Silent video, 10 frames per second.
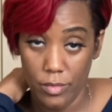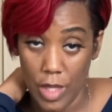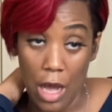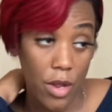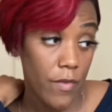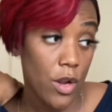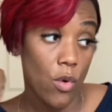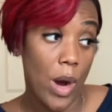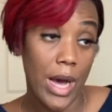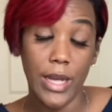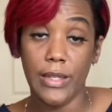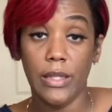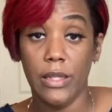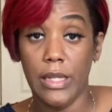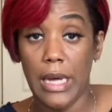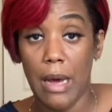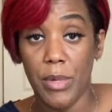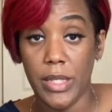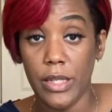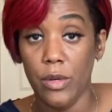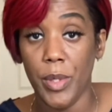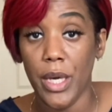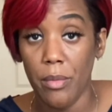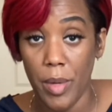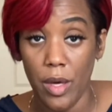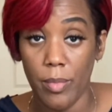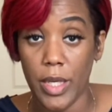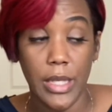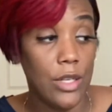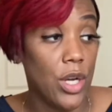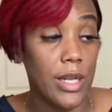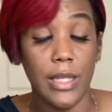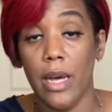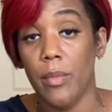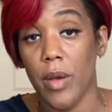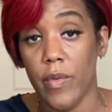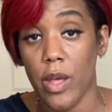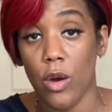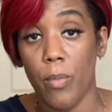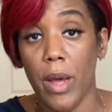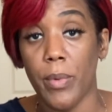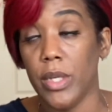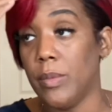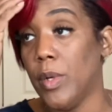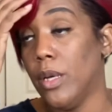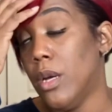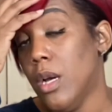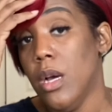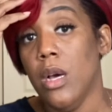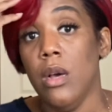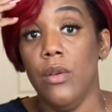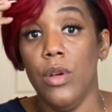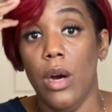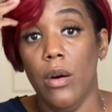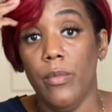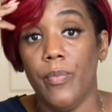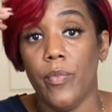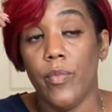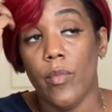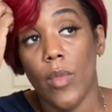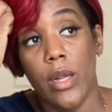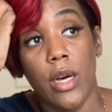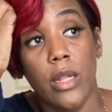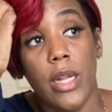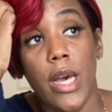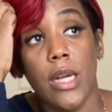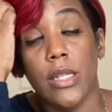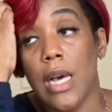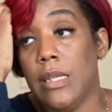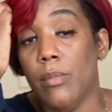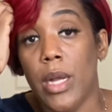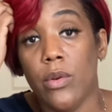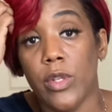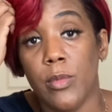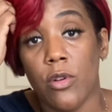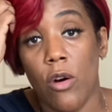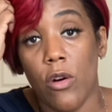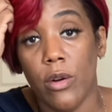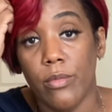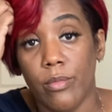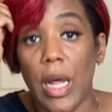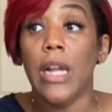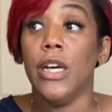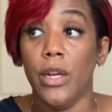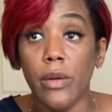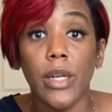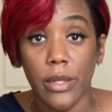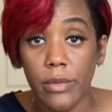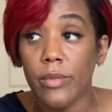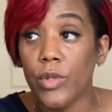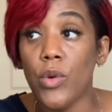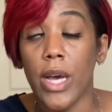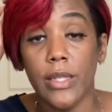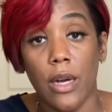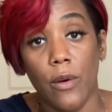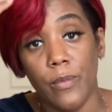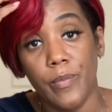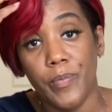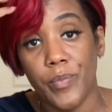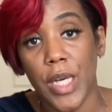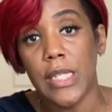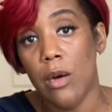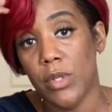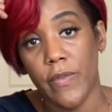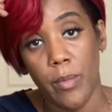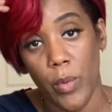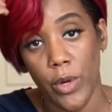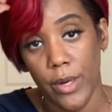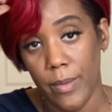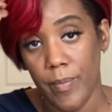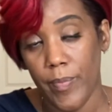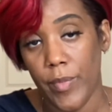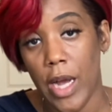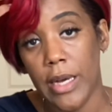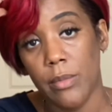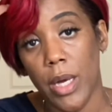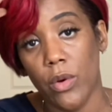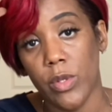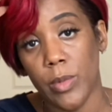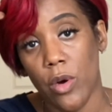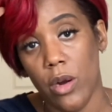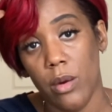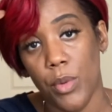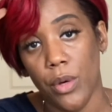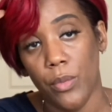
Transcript: I don't even know why this, I be still be getting mail because I try to sign up everything on paperless. But, you know, the other day I just got somebody Christmas card. Like literally 2 days ago. It's almost February. I got somebody Christmas card in the